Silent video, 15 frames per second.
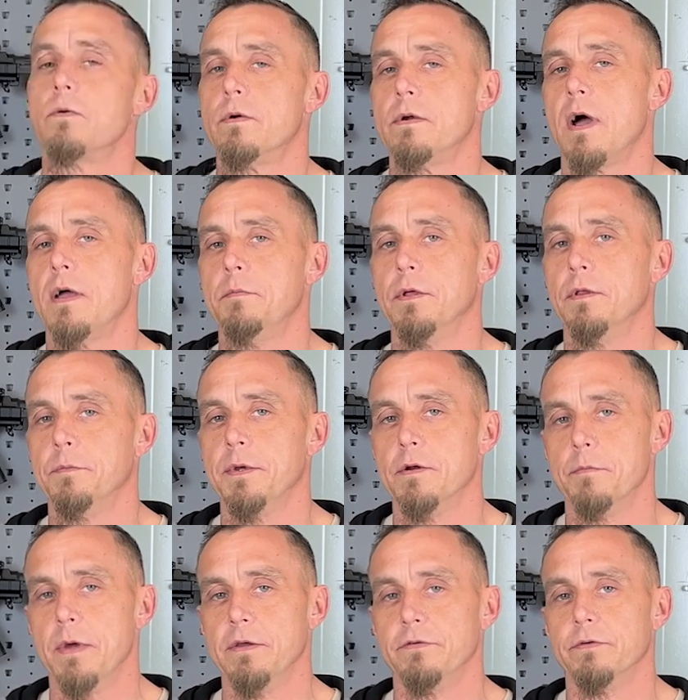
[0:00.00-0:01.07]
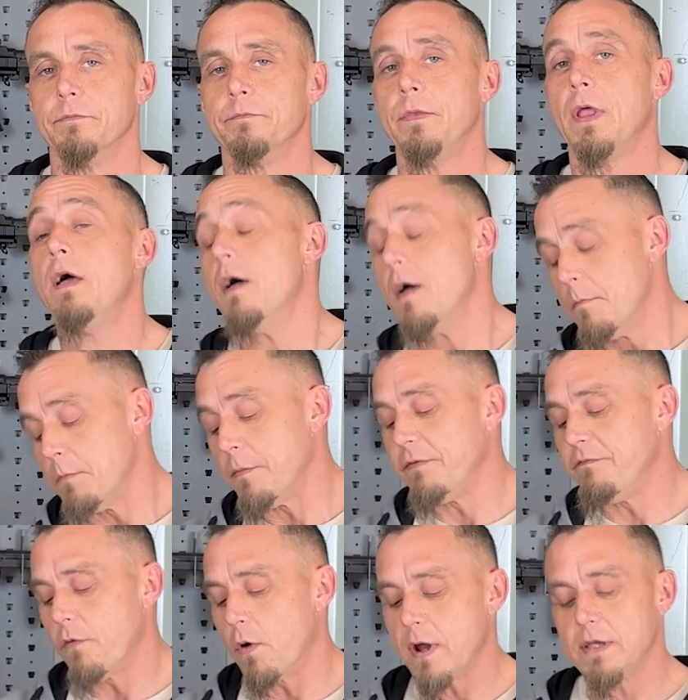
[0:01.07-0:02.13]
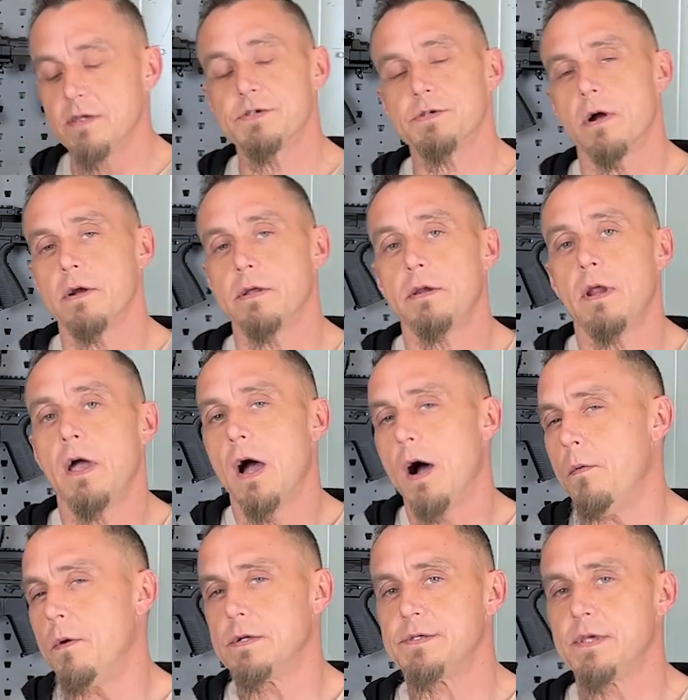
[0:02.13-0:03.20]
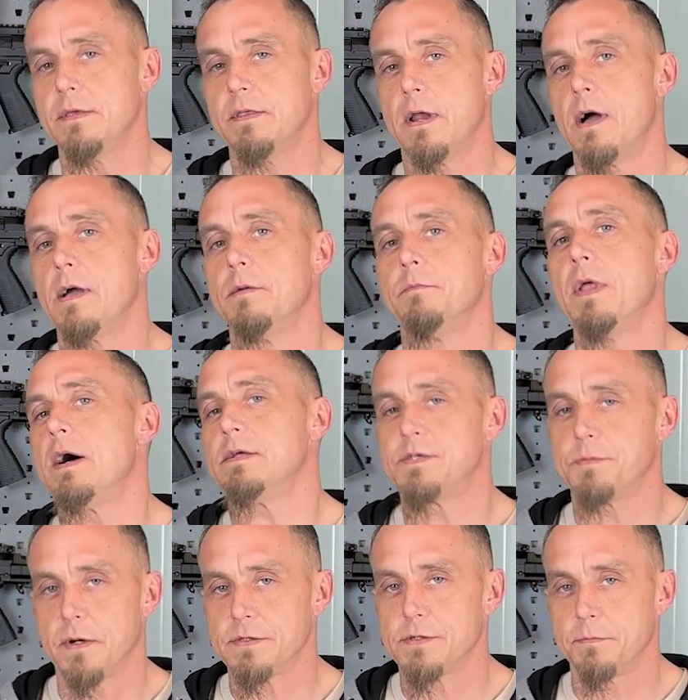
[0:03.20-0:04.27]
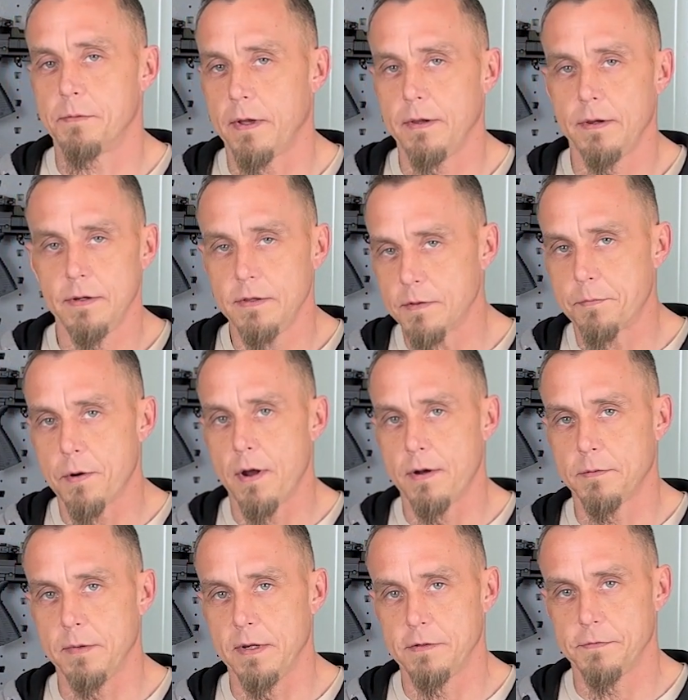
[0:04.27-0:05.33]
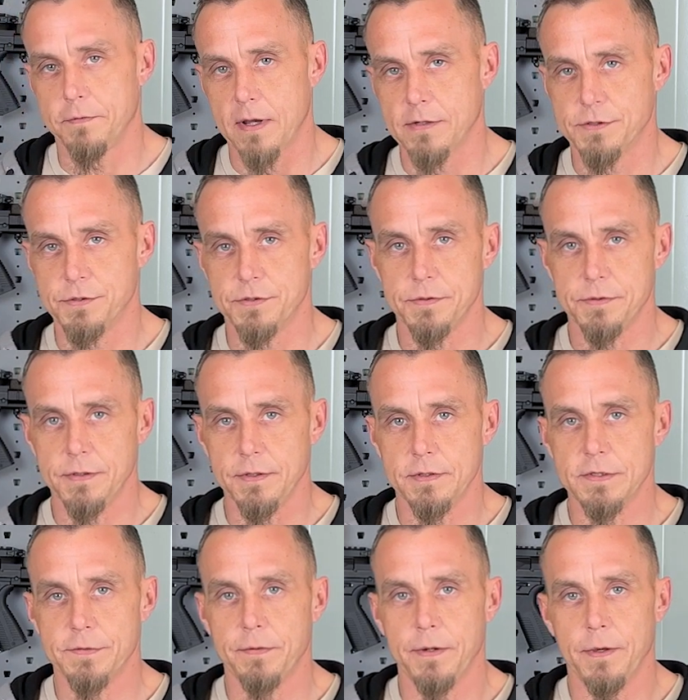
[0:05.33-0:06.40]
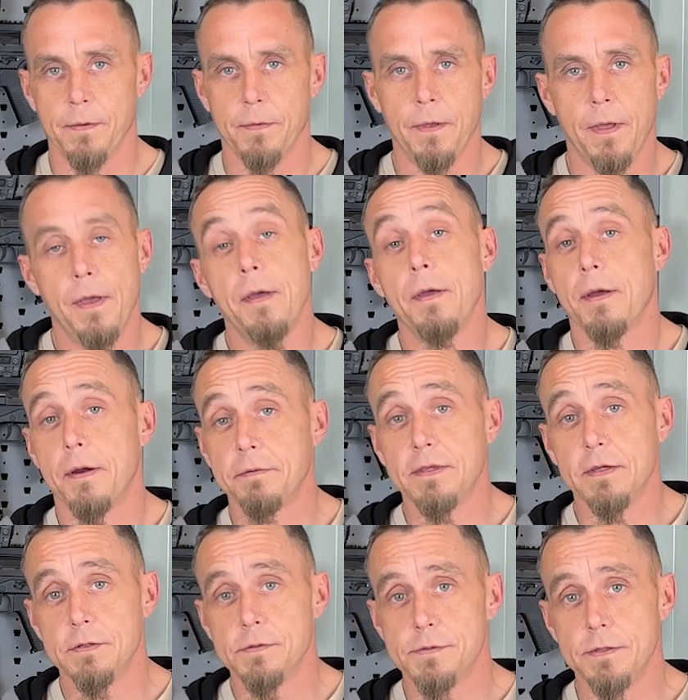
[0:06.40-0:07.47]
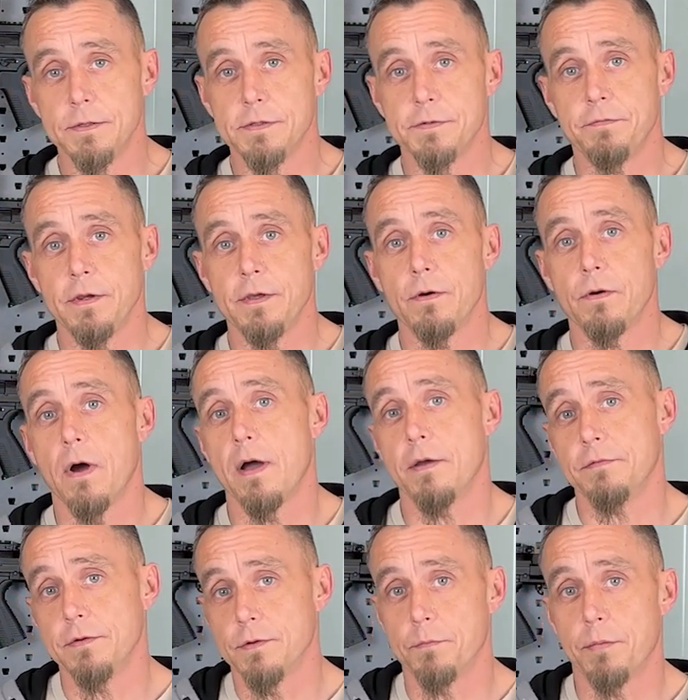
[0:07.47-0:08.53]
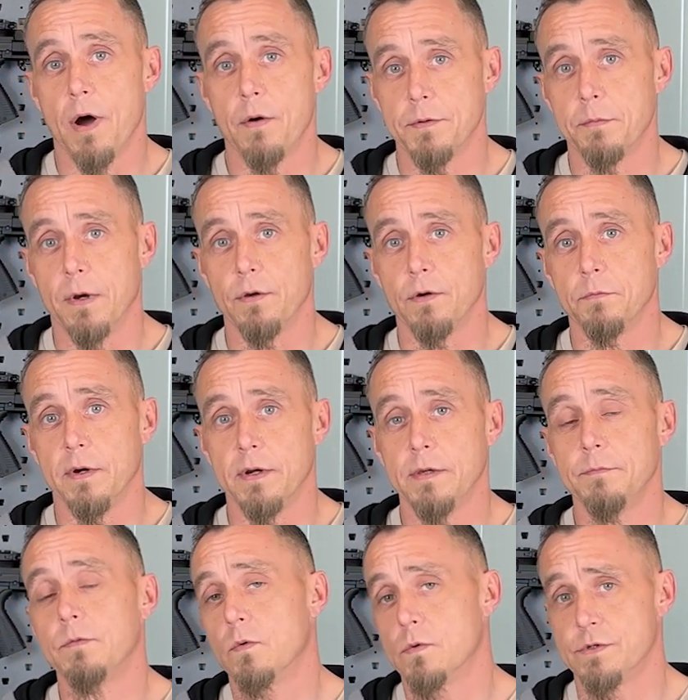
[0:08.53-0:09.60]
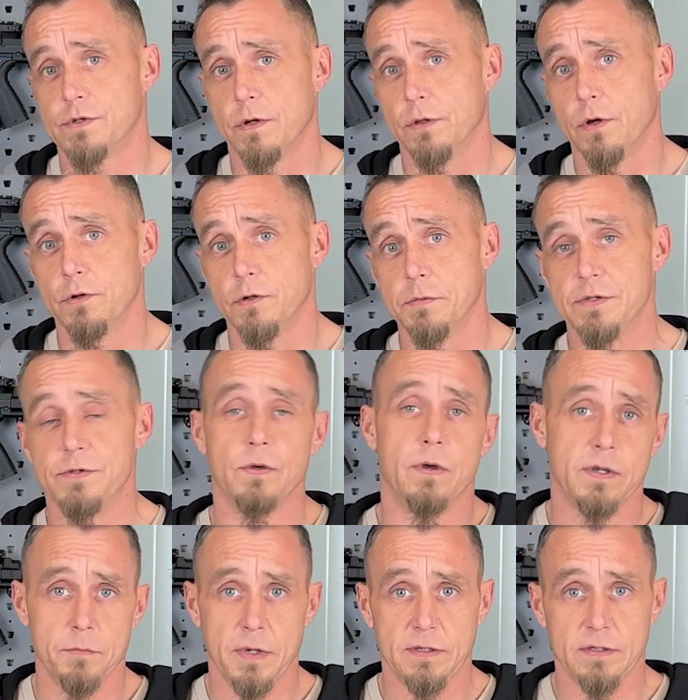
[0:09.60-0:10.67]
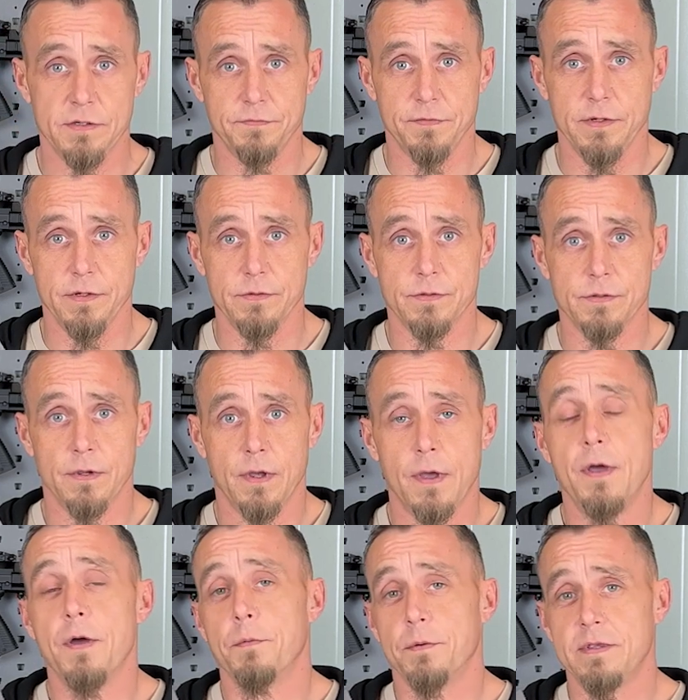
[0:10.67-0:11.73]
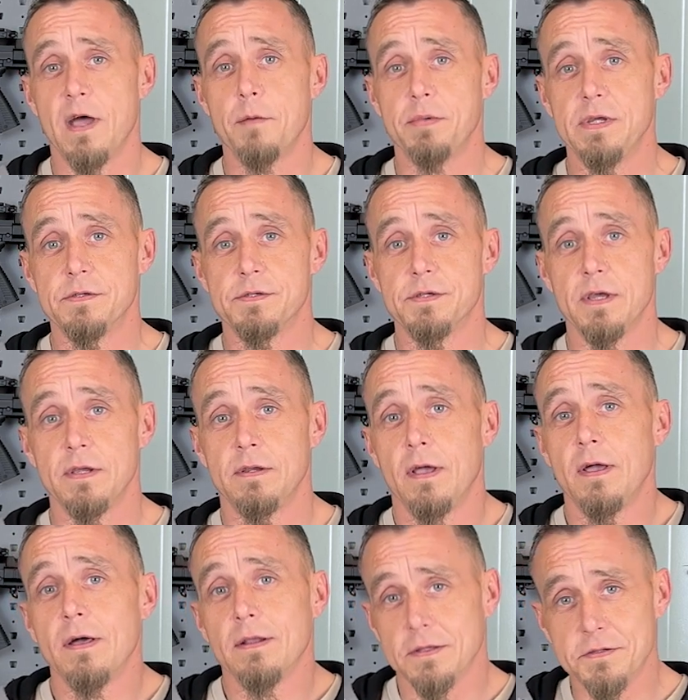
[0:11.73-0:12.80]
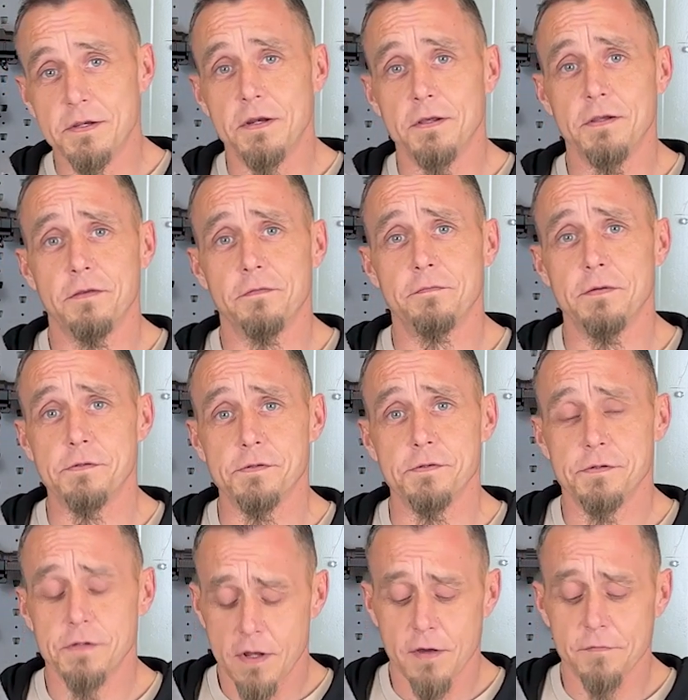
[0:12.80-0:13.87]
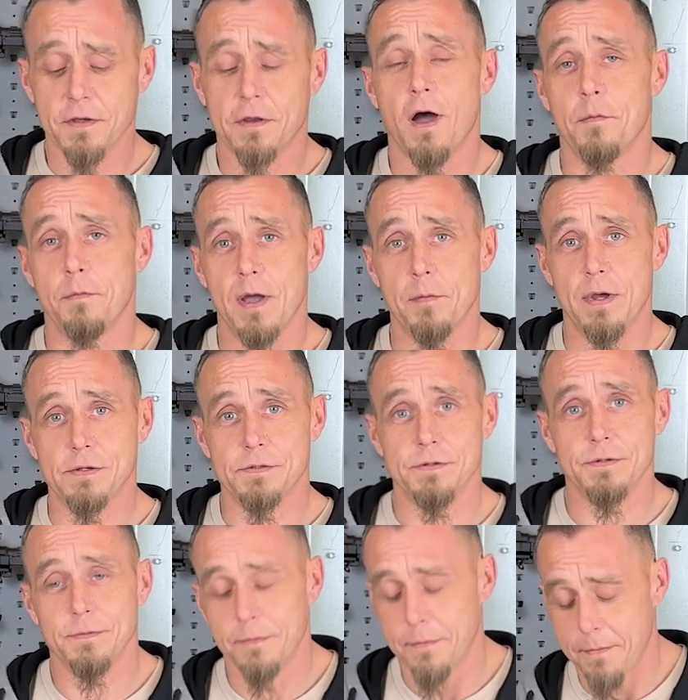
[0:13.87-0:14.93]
or 9mm major. But before I get started, I want to say that I am not sponsored by any of the product manufacturers you see in this video. Everything you see in this video, I've either bought with my own money or is on loan to me so I can make these videos. With that being said, let's get into the features of the Combat Master.